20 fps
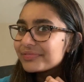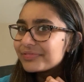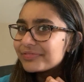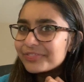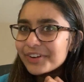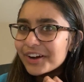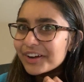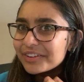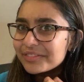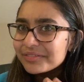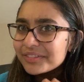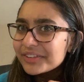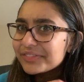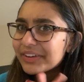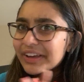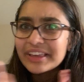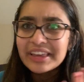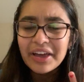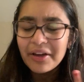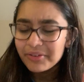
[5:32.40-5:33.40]
fun if
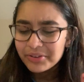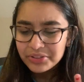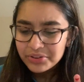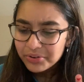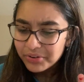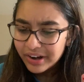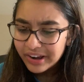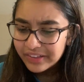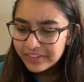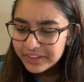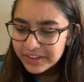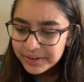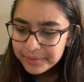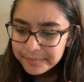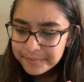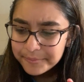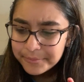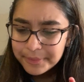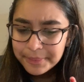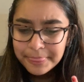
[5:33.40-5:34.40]
I counted correctly.
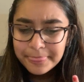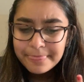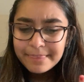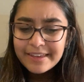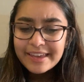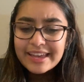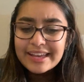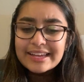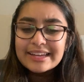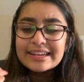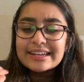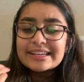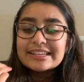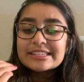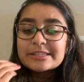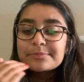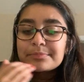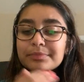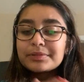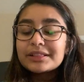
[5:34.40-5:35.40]
And
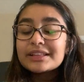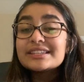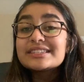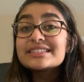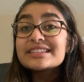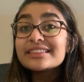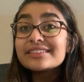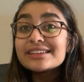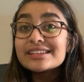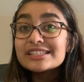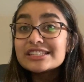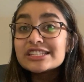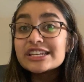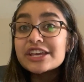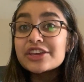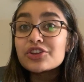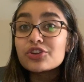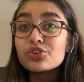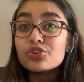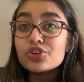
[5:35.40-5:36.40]
explicitly
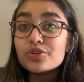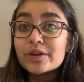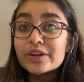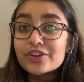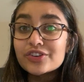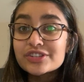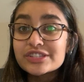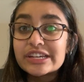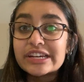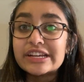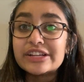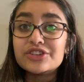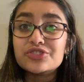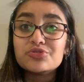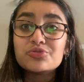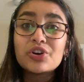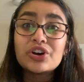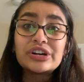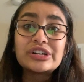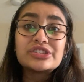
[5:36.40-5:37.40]
state your new understanding. Do
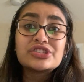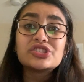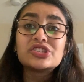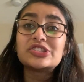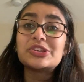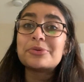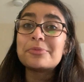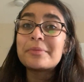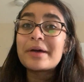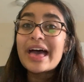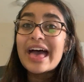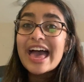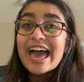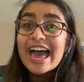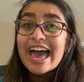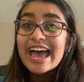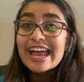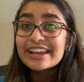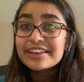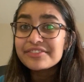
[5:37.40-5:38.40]
not assume
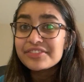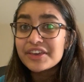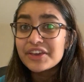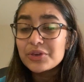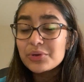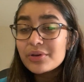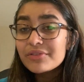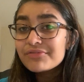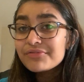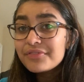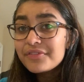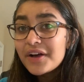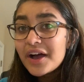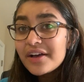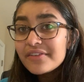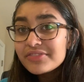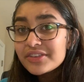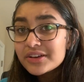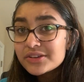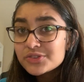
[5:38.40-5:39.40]
anything. You have
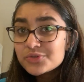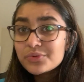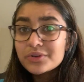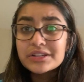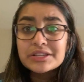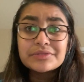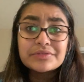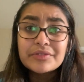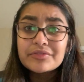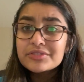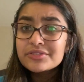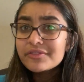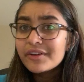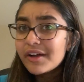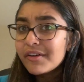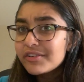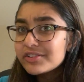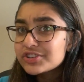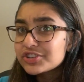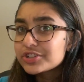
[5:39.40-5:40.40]
5,000 words, 50 to
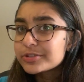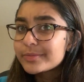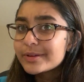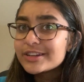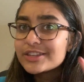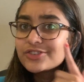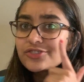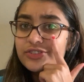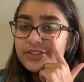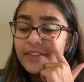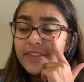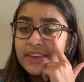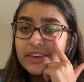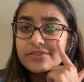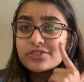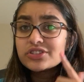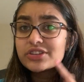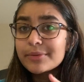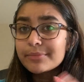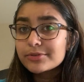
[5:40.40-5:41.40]
500, because my teacher said they give
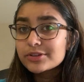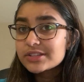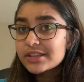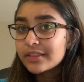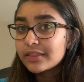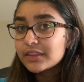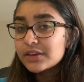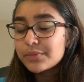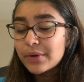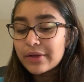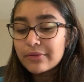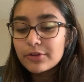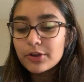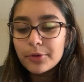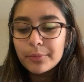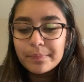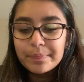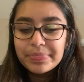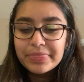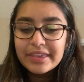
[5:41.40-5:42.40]
you 10% leeway room.